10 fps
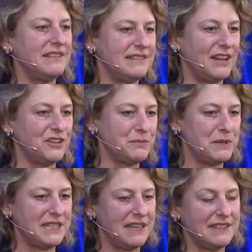There's the
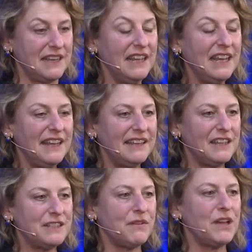RSPCA standard.
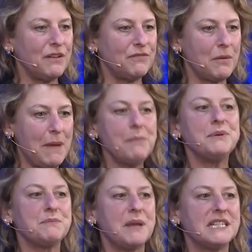It's from our
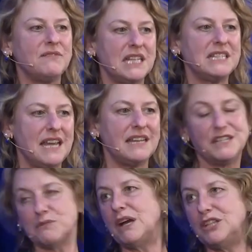perspective, that standard
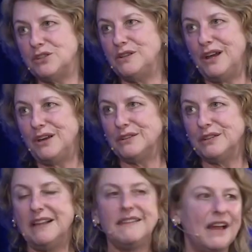is way too low.
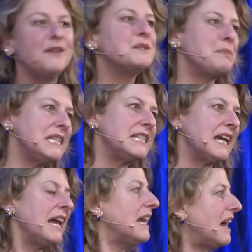The
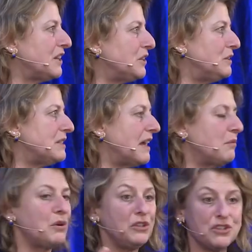RSPCA argues
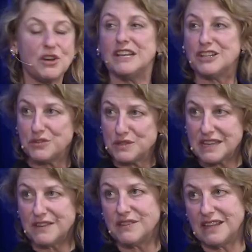that what you're trying to do is
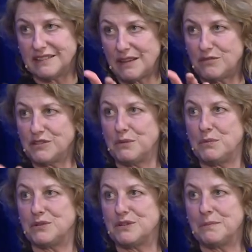lift things up from the
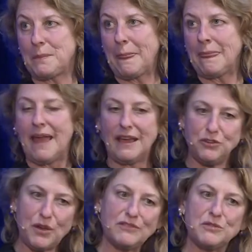bottom, and
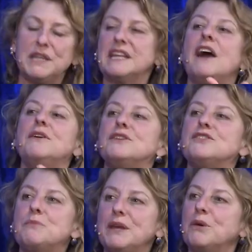you have to
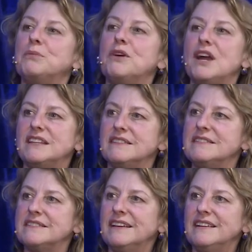encourage the big operators